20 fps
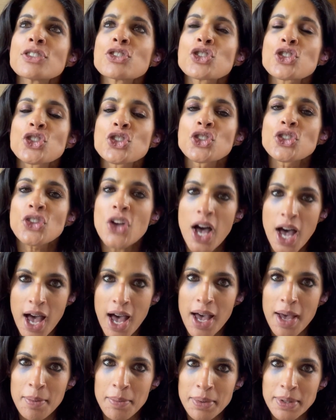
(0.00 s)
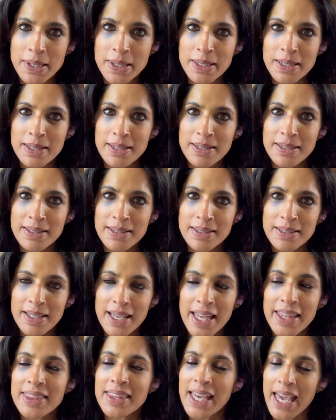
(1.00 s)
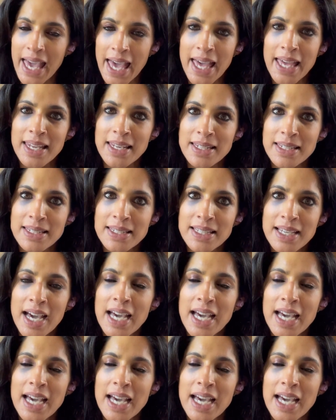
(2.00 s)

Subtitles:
sobbed at the end.